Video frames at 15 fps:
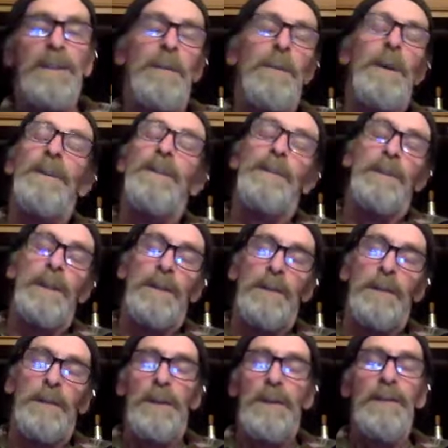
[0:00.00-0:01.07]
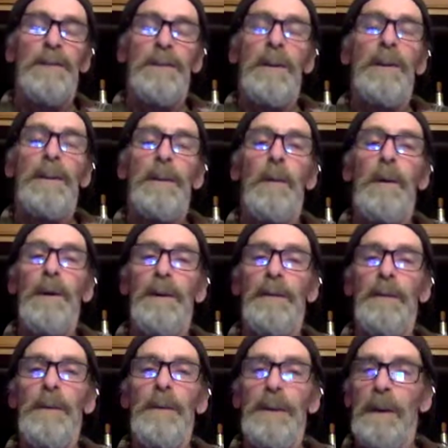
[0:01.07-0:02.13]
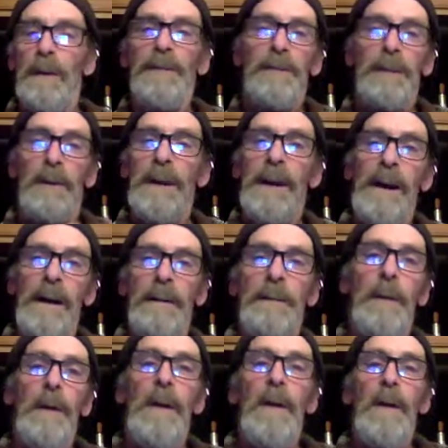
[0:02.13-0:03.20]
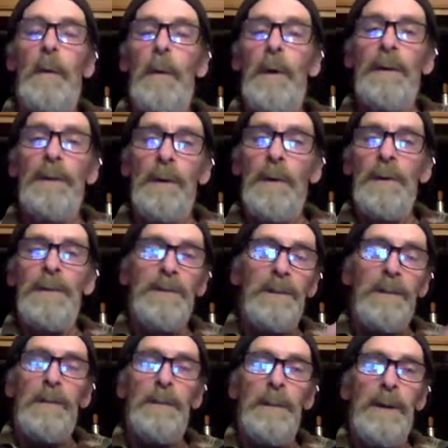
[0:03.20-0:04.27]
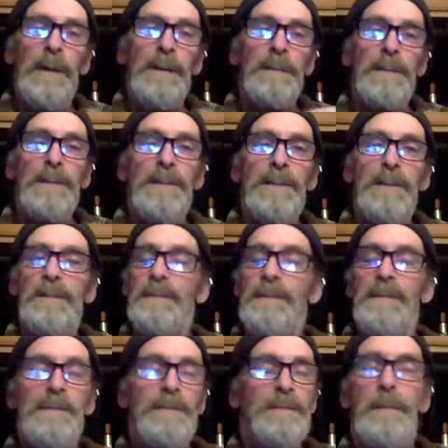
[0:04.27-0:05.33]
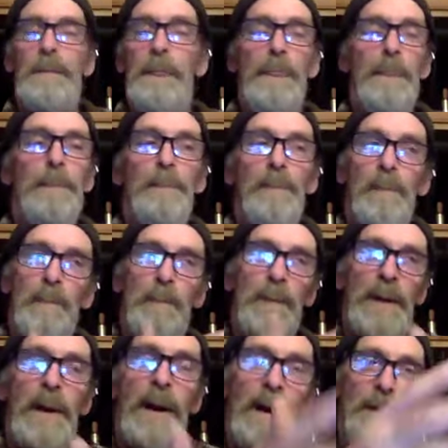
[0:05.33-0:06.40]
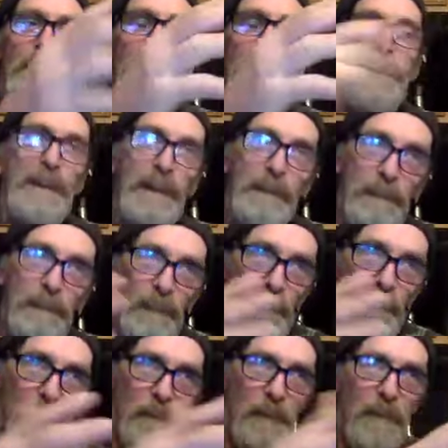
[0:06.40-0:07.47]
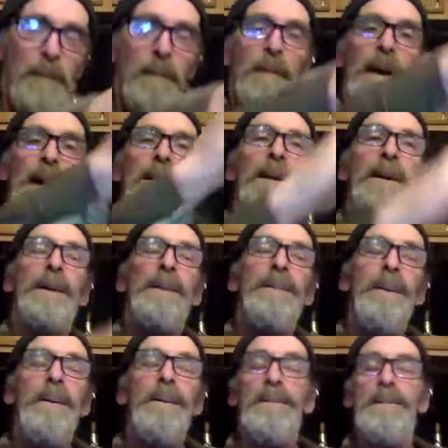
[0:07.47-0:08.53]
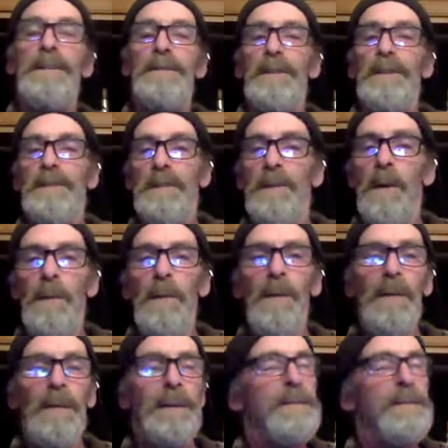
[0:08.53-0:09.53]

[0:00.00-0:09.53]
So we just started to work through it, slow down, work the horse a little bit, just be confident, head on in there as if it's normal.